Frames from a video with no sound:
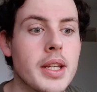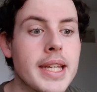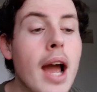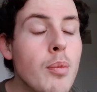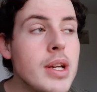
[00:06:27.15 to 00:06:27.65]

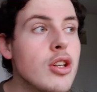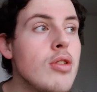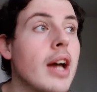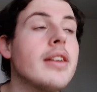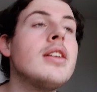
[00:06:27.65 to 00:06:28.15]
Can we do
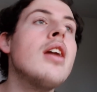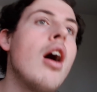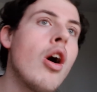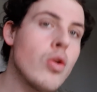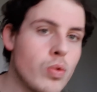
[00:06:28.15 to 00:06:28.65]
that?
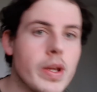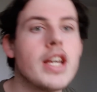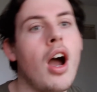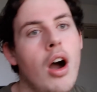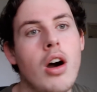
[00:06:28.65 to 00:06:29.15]
No, we
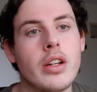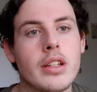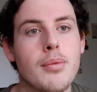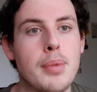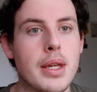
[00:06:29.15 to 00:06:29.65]

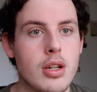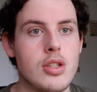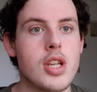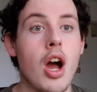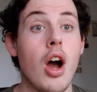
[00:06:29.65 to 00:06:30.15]
can't.
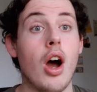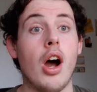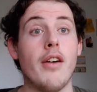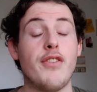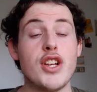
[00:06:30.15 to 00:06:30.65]
Because
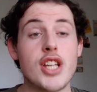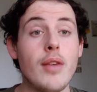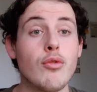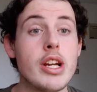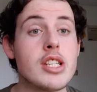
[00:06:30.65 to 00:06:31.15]
for
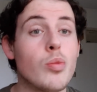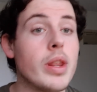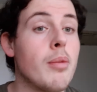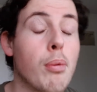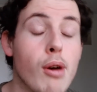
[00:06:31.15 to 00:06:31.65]
some reason,
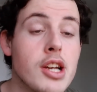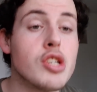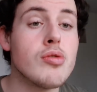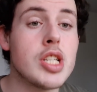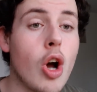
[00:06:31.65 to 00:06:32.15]
when the
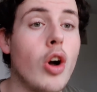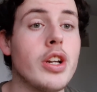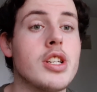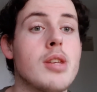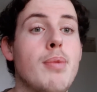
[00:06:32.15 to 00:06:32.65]
pressure is on
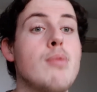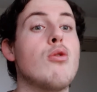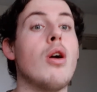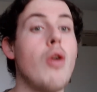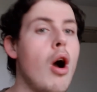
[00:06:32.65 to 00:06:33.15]
us and people
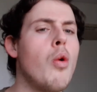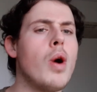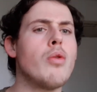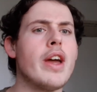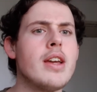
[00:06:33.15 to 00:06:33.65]
go, oh,
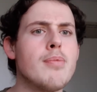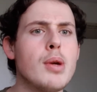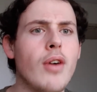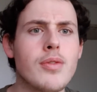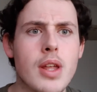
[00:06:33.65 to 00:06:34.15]
well, they can
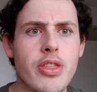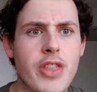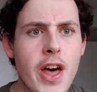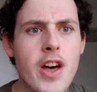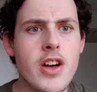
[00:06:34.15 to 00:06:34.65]
move up to
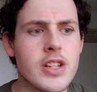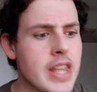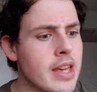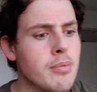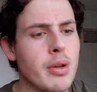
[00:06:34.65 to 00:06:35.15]
third.
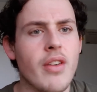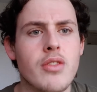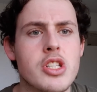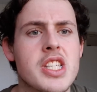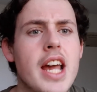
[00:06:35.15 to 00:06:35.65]
They can move
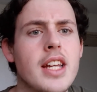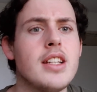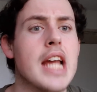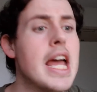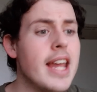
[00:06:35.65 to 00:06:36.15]
up to second.